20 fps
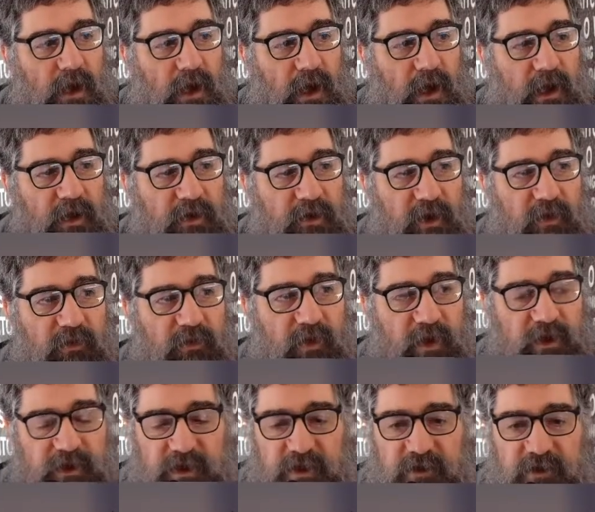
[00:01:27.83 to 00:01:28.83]
And
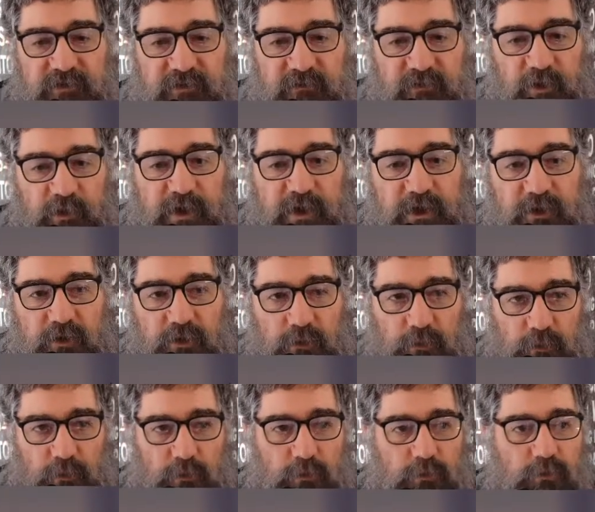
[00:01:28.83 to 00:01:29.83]
that is very
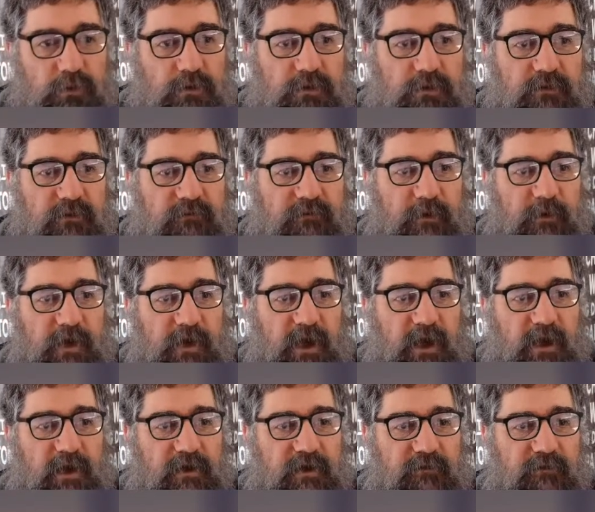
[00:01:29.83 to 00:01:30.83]
cool, very
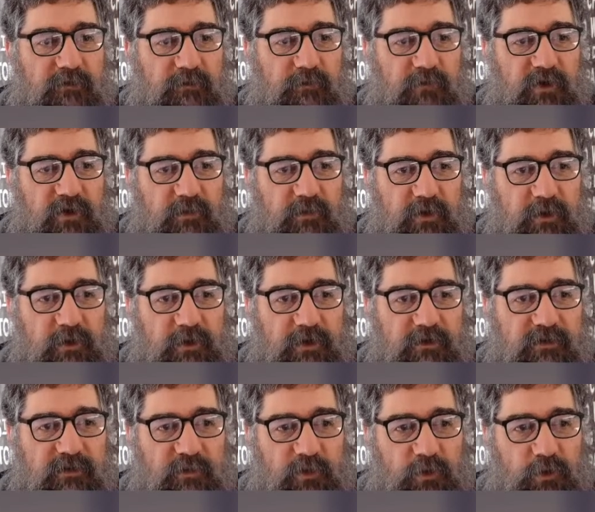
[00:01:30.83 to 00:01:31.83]
handy from the
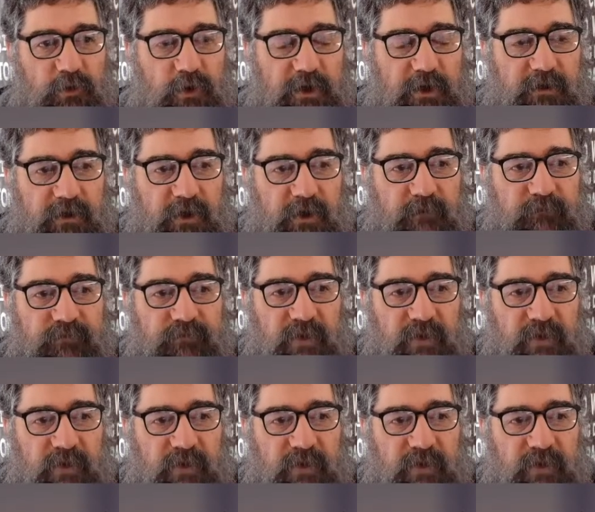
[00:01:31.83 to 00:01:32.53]
community support like that.